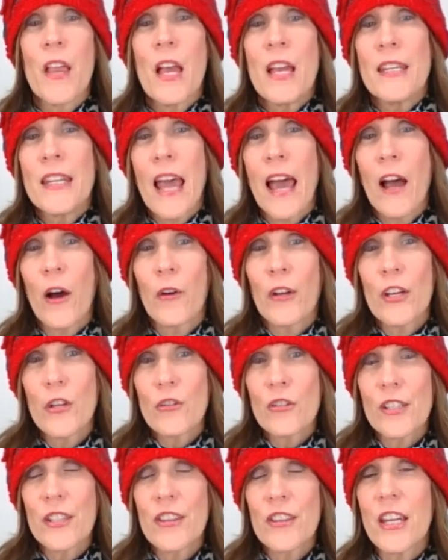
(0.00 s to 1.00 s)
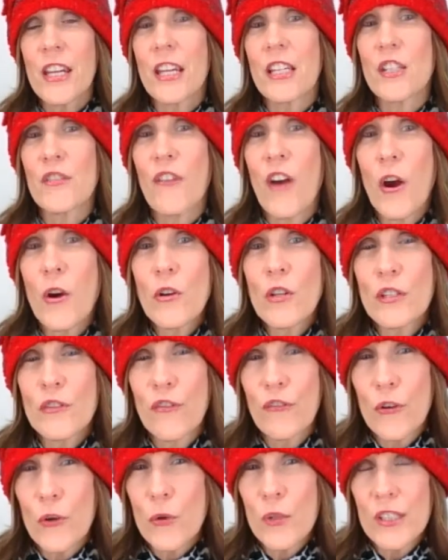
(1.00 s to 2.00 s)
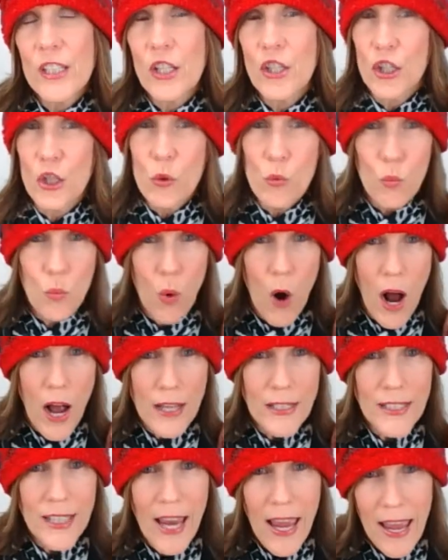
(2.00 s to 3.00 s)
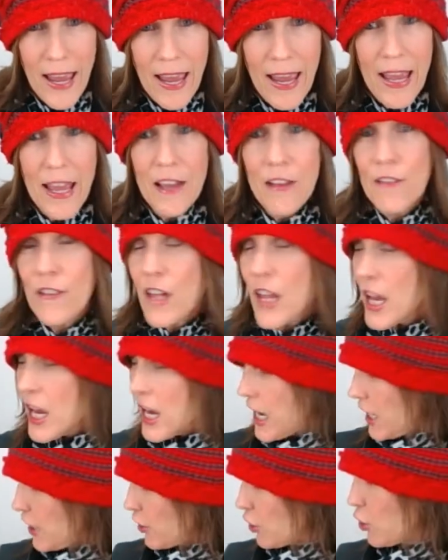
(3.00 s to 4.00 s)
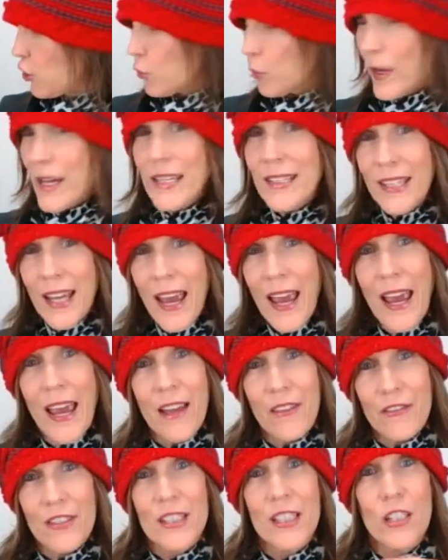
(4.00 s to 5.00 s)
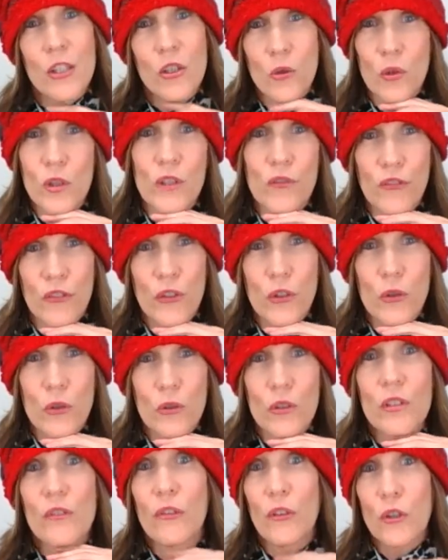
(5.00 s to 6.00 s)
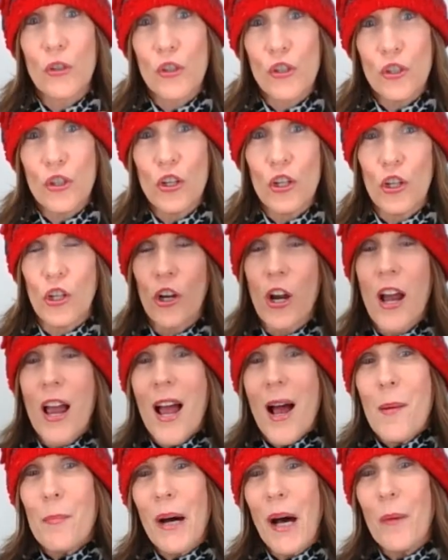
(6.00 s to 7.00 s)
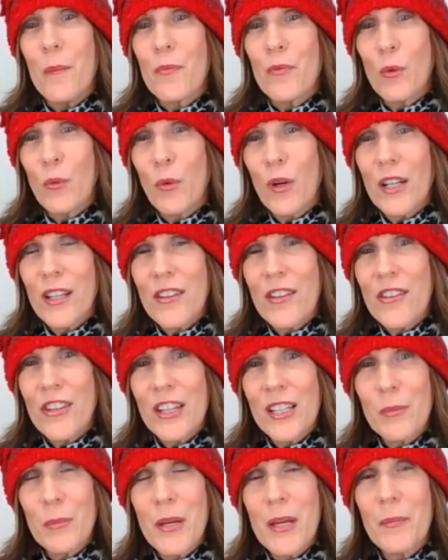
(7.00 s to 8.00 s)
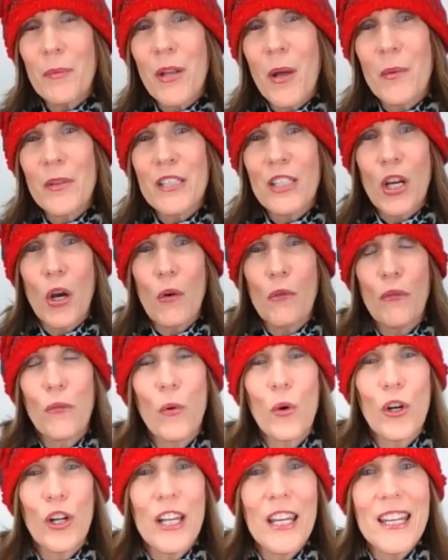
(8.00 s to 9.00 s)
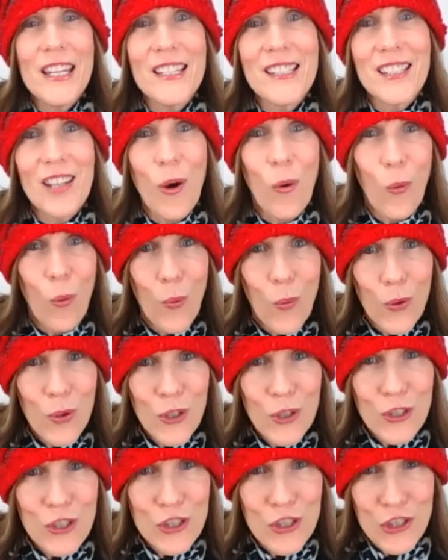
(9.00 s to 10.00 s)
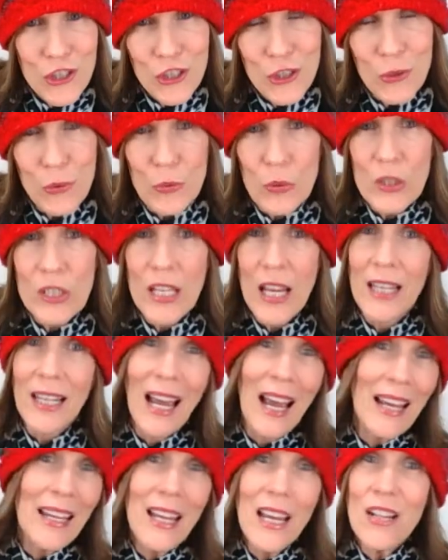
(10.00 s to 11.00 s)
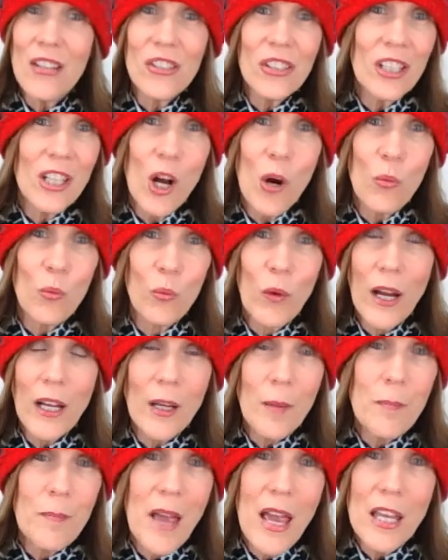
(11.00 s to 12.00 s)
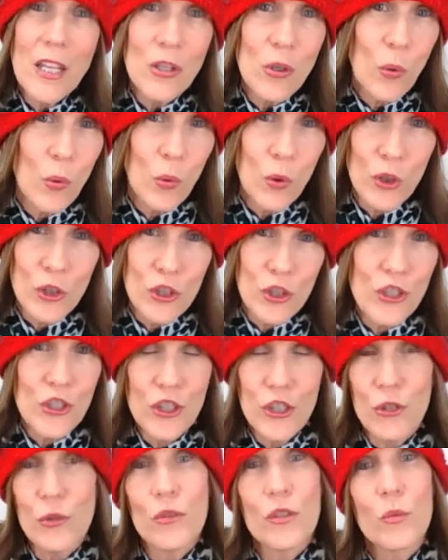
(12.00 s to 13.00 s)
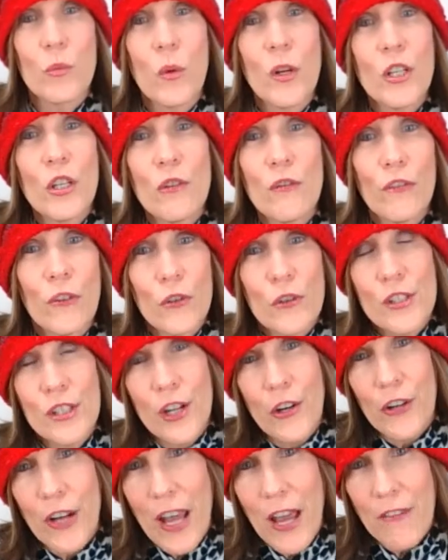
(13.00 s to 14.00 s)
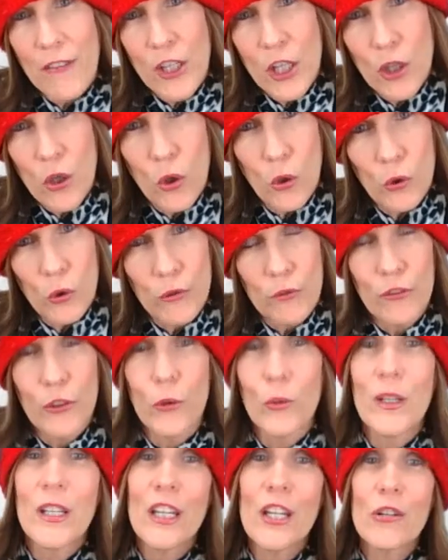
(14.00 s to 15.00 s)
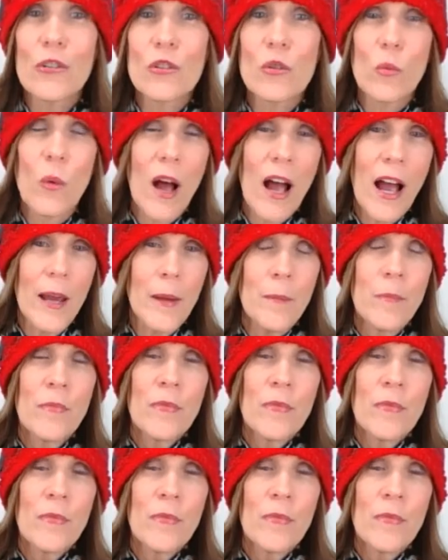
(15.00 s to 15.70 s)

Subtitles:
Now, here's the thing. As far as foods that you want to have, it's great to have citrus foods for sure. But one of the things people always go for is orange juice. And I actually don't recommend orange juice when you first start having a cold or flu. And here's why.